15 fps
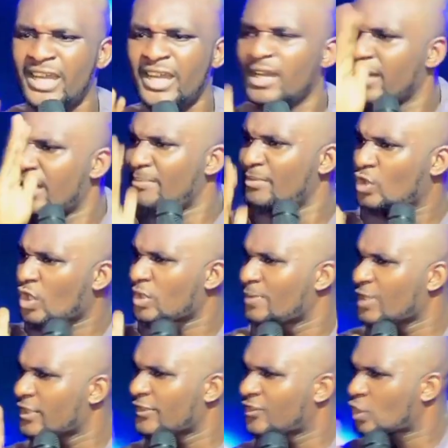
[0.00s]
Let me just
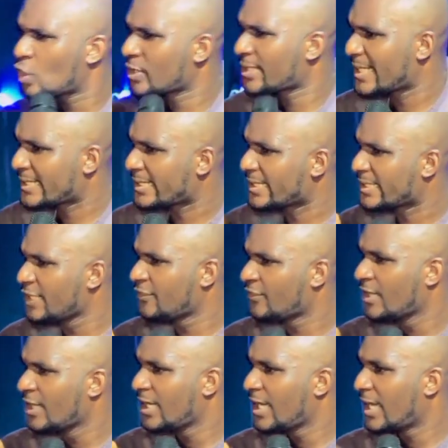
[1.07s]
be so
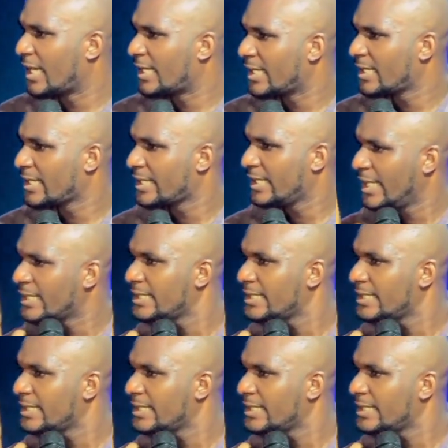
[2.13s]
sensitive and